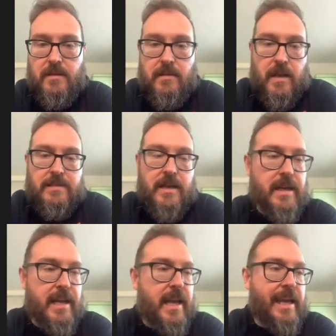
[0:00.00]

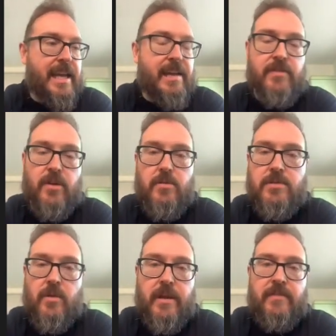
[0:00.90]
Exactly. He even knows,
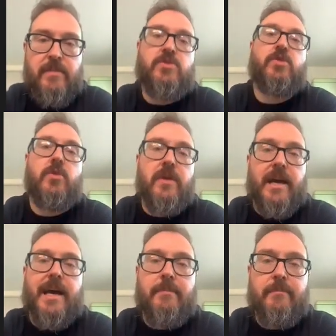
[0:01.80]
like, if he was
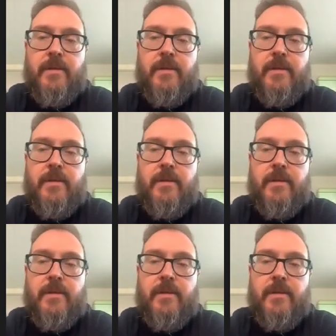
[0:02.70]
younger,